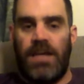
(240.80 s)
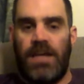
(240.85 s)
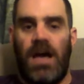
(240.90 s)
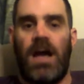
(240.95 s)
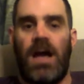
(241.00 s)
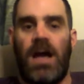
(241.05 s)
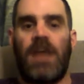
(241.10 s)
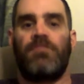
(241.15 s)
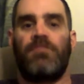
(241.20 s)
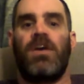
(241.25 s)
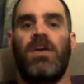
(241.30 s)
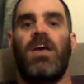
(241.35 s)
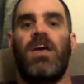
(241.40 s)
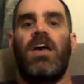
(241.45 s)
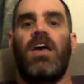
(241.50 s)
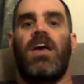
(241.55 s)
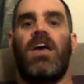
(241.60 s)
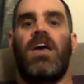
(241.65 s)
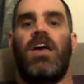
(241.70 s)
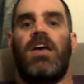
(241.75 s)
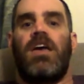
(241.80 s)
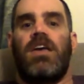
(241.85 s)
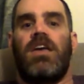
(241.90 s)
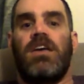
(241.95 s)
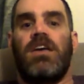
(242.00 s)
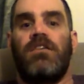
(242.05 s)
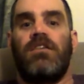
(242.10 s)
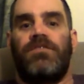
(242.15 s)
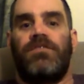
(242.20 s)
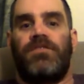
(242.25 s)
time,
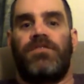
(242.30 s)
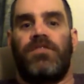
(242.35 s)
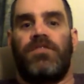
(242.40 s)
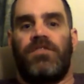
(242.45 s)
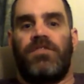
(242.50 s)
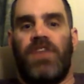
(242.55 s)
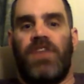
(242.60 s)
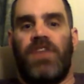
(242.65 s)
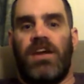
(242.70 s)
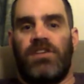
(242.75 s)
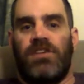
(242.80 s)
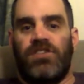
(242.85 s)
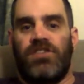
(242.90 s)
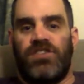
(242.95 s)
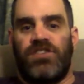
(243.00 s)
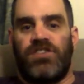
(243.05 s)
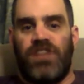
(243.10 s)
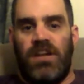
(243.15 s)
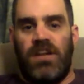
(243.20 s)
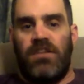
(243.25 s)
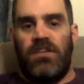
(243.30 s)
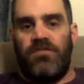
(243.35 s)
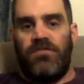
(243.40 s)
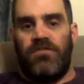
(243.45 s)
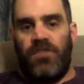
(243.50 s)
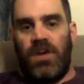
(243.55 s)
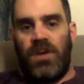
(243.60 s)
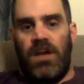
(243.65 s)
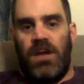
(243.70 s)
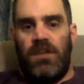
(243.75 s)
if they could just set it and
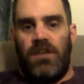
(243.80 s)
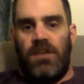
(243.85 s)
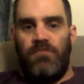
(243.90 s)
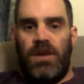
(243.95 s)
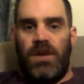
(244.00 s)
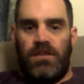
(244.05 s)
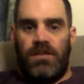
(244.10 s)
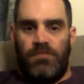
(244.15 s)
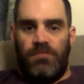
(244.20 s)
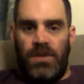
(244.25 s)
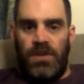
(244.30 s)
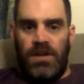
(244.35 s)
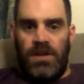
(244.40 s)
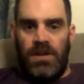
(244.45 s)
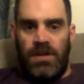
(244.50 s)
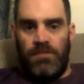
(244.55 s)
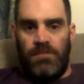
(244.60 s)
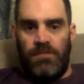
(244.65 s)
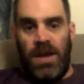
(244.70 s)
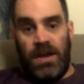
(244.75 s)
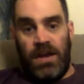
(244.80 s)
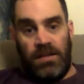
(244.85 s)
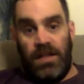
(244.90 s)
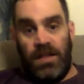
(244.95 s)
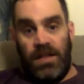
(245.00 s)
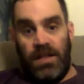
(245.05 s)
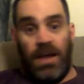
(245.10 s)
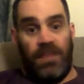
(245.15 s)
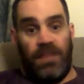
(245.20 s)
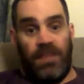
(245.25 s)
forget it and make the money and make it
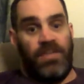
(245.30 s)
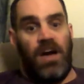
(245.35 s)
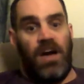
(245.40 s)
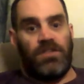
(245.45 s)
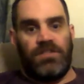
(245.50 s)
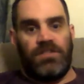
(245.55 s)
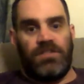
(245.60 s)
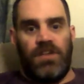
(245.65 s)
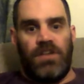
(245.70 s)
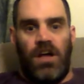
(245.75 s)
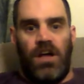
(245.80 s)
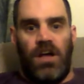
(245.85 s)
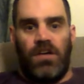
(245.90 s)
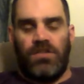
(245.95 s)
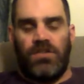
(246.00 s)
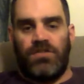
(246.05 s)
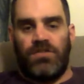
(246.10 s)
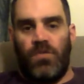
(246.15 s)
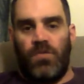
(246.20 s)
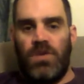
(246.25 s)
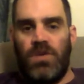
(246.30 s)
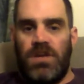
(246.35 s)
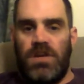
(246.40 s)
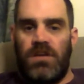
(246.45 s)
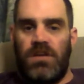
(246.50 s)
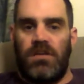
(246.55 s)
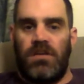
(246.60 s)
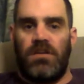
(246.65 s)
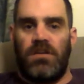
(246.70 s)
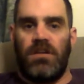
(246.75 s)
like $1,000 a
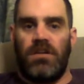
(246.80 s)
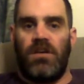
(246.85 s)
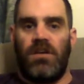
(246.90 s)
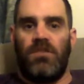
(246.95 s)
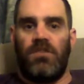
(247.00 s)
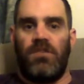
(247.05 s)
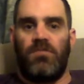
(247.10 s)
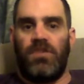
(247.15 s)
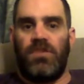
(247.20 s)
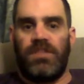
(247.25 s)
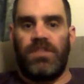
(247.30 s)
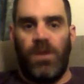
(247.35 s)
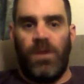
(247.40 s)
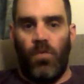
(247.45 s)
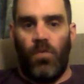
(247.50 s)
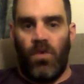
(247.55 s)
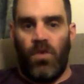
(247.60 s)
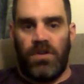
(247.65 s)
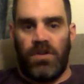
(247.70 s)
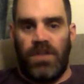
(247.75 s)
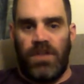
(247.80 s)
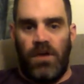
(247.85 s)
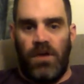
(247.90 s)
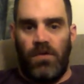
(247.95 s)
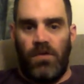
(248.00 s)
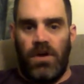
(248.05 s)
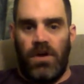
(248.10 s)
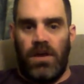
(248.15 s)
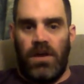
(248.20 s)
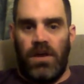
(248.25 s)
week, you know. Well, it don't work that
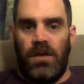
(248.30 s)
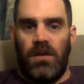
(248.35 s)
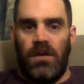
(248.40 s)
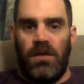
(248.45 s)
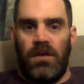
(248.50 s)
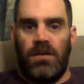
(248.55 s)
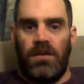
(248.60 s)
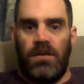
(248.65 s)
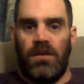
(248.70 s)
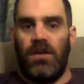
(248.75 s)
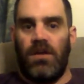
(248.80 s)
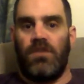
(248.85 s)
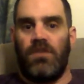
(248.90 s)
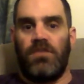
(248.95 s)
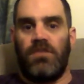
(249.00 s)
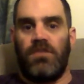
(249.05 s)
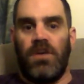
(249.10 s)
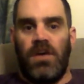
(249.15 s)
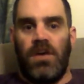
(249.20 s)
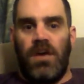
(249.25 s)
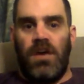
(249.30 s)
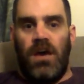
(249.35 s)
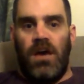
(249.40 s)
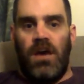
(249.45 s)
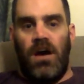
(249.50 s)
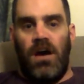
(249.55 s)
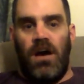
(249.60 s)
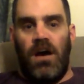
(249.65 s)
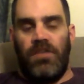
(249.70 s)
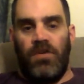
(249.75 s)
way, you know.
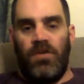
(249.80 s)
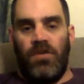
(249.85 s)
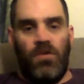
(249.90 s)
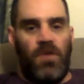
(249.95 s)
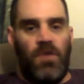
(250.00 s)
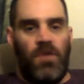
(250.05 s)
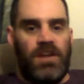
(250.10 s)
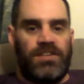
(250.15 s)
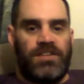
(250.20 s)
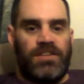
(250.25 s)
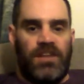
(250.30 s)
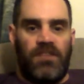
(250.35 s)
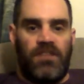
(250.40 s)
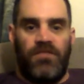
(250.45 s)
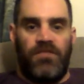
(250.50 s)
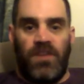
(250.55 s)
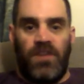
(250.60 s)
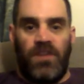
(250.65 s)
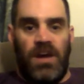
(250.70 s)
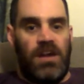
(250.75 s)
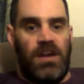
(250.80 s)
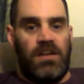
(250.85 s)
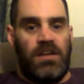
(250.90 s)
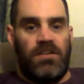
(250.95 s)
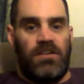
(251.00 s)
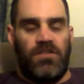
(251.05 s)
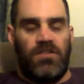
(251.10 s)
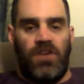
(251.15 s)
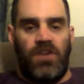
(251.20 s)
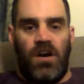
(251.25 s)
The only way to set it and forget
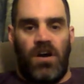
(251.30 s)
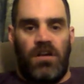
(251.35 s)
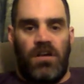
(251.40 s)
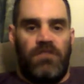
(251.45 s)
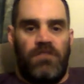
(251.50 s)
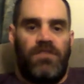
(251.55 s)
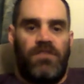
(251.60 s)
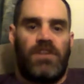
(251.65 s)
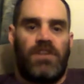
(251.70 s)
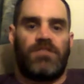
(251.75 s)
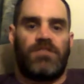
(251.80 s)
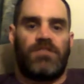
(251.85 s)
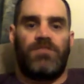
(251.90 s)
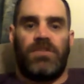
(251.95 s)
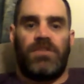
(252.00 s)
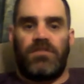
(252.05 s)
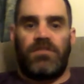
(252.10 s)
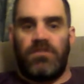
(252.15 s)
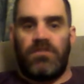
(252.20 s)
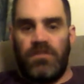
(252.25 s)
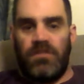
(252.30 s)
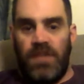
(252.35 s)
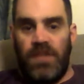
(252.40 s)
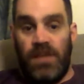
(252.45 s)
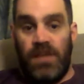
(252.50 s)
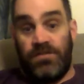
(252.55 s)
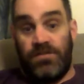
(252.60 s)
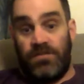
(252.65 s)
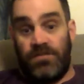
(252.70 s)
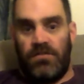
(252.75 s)
it, you're talking investments, and
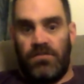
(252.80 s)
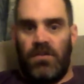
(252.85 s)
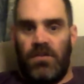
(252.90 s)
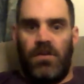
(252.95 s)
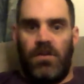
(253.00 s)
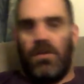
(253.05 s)
that's,